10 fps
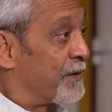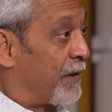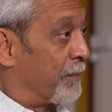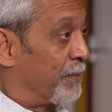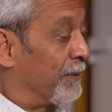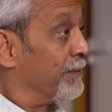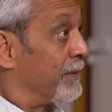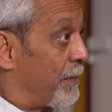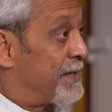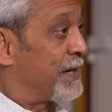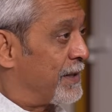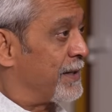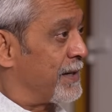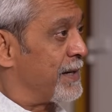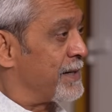example,
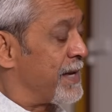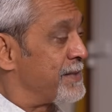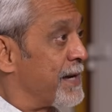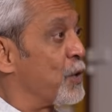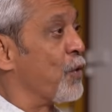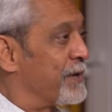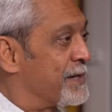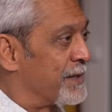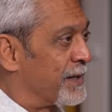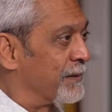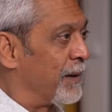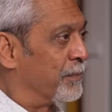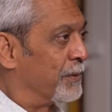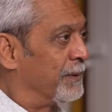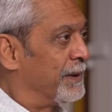let's take COVID as an
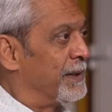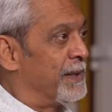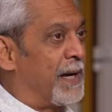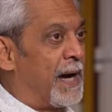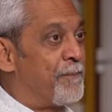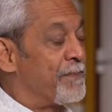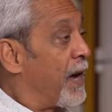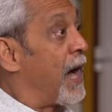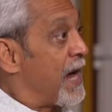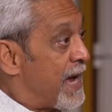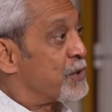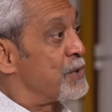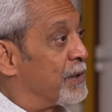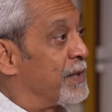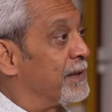example. I
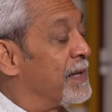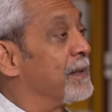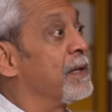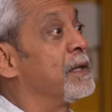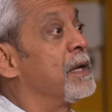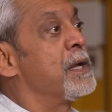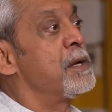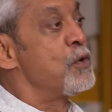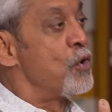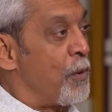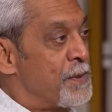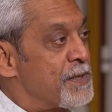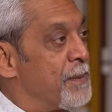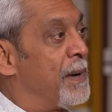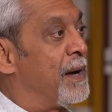actually think that the enormous
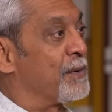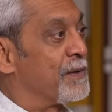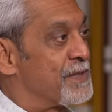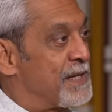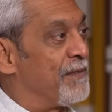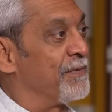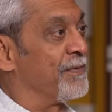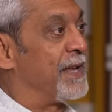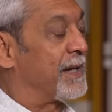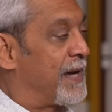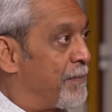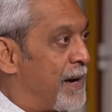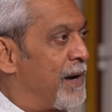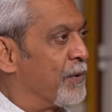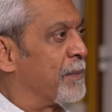amount of stuff that came
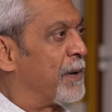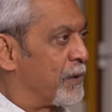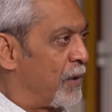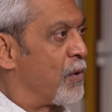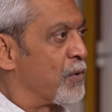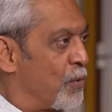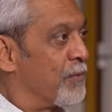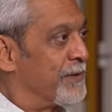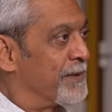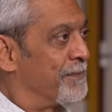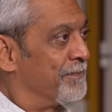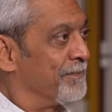out about long COVID,